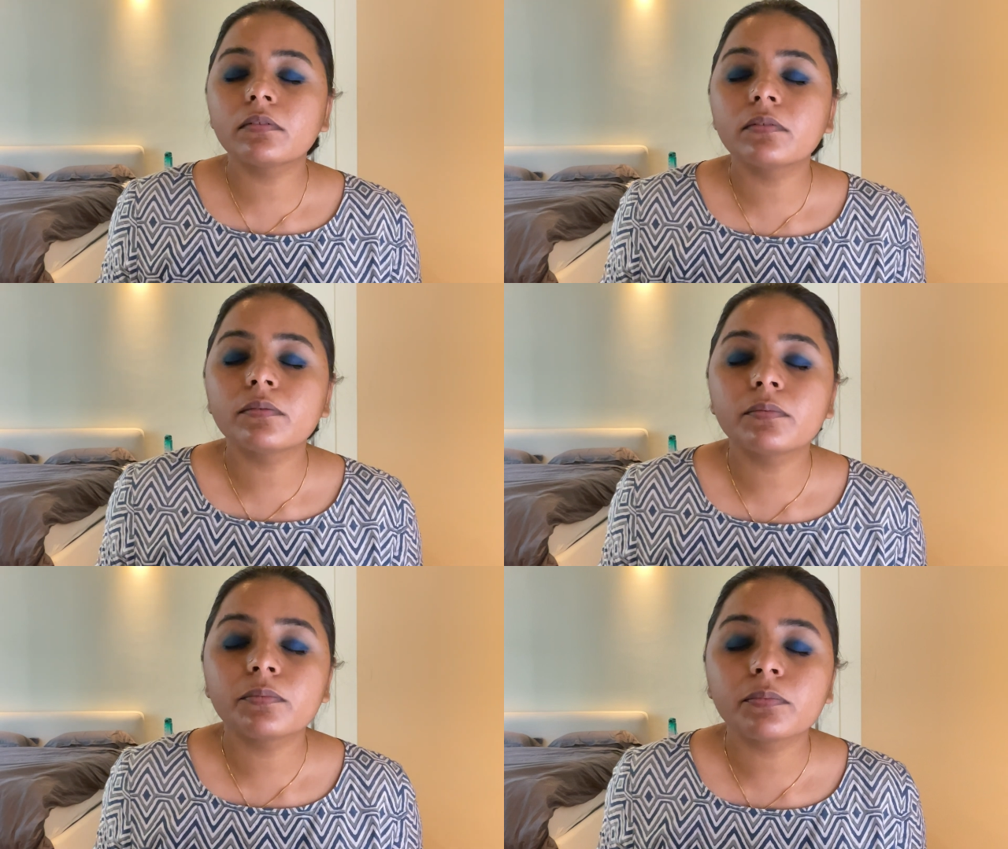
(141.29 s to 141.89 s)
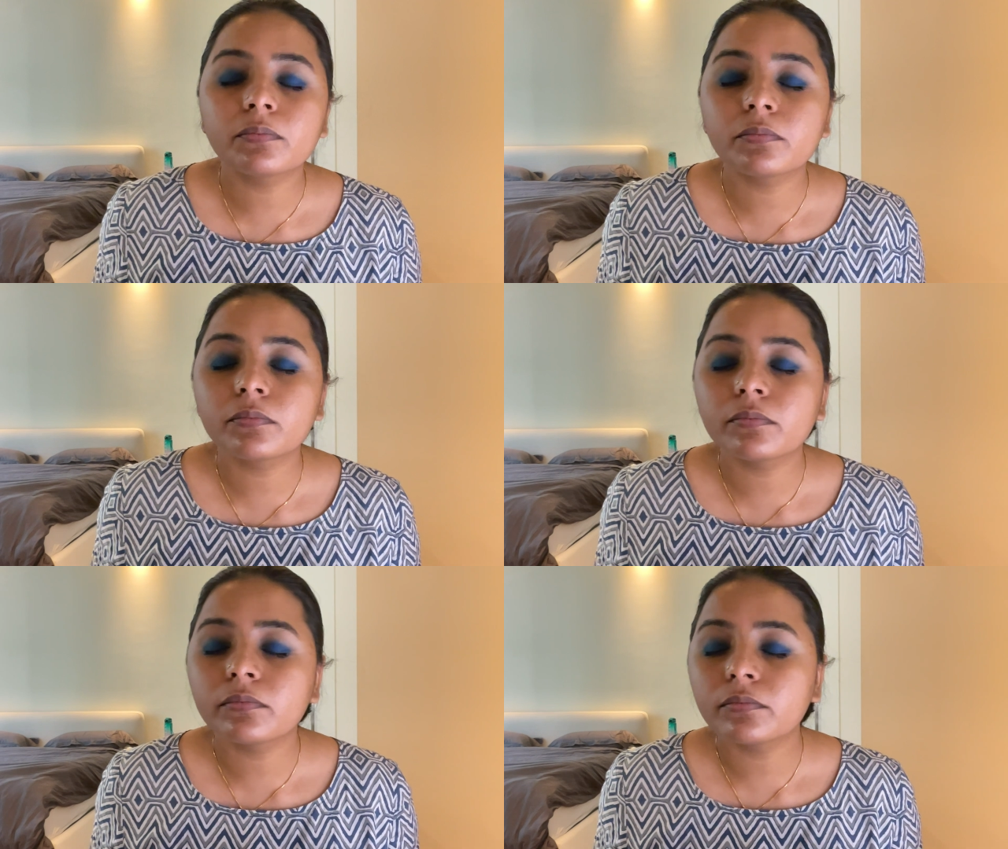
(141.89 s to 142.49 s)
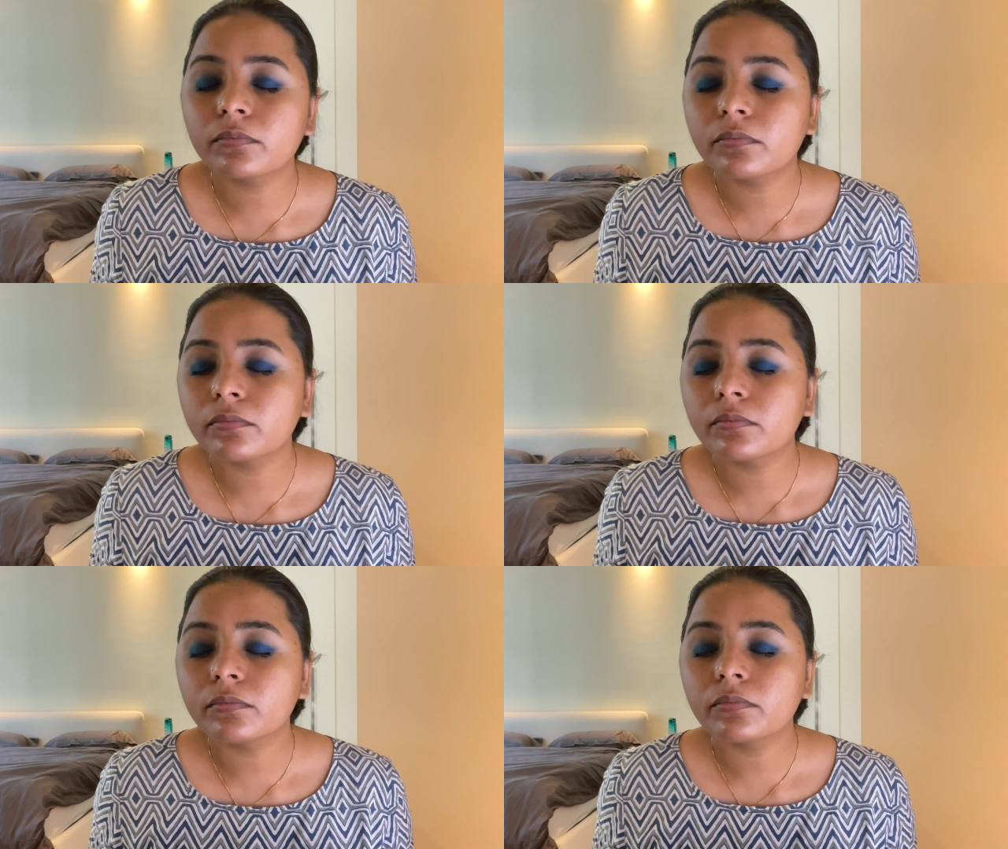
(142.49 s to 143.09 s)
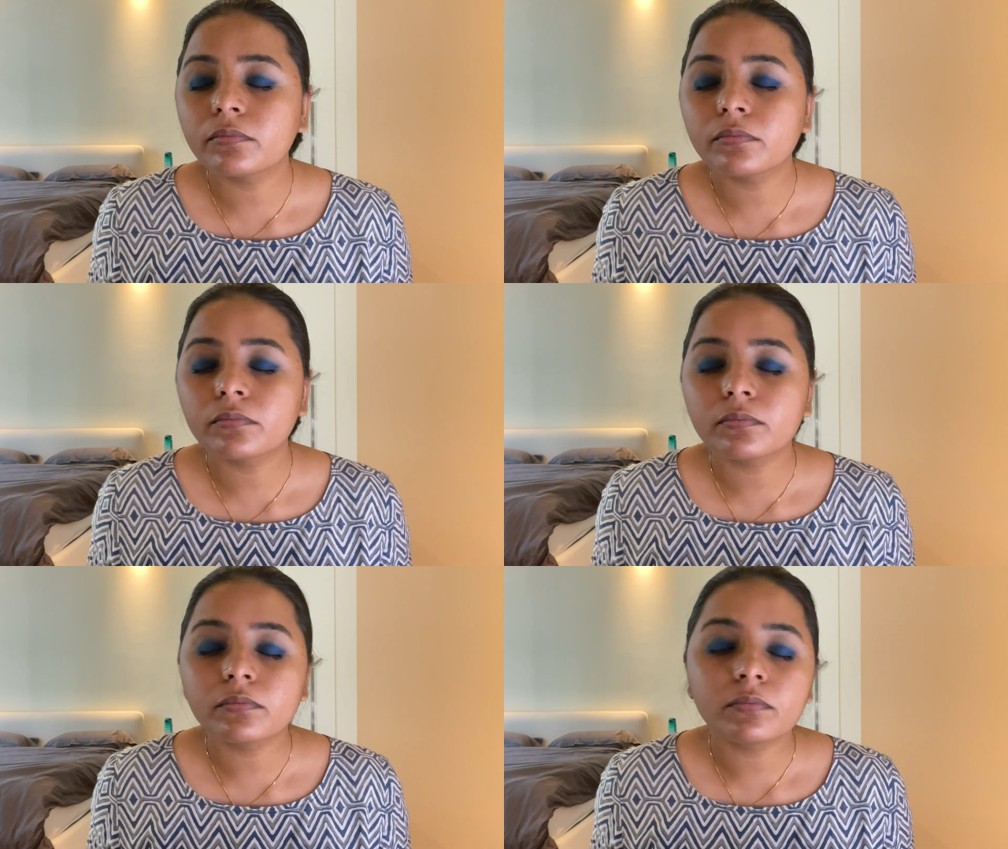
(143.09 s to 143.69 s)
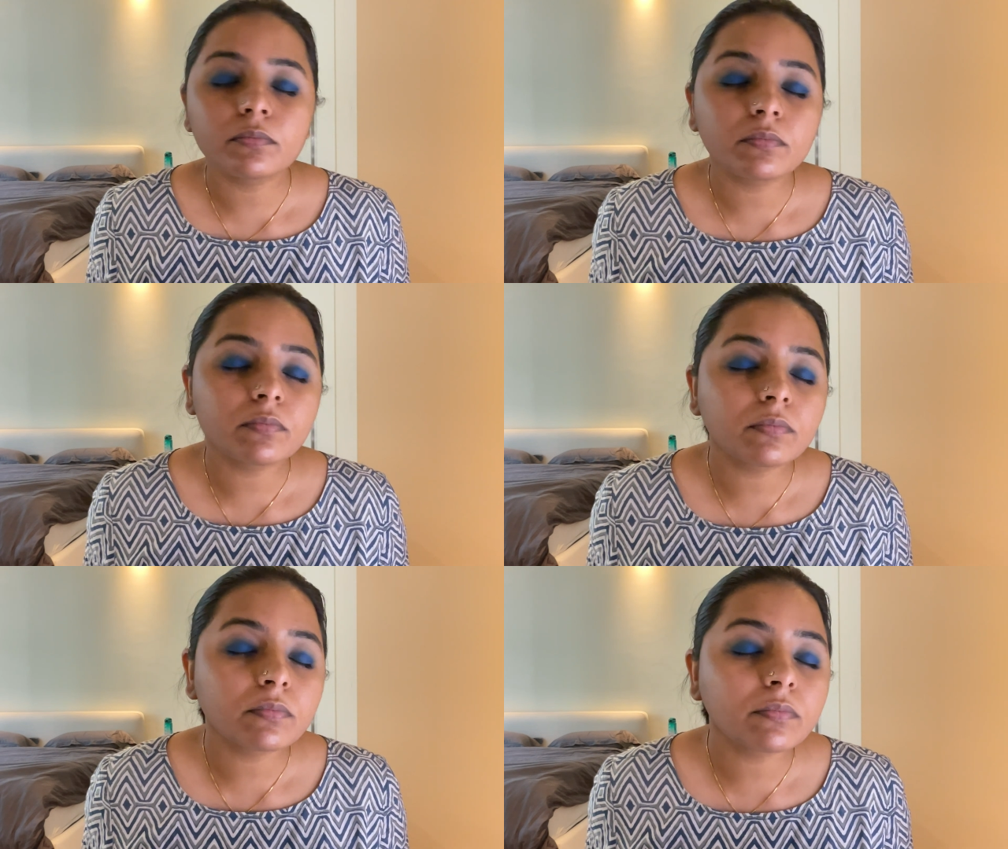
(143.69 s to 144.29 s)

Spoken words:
Girl, you're my energy.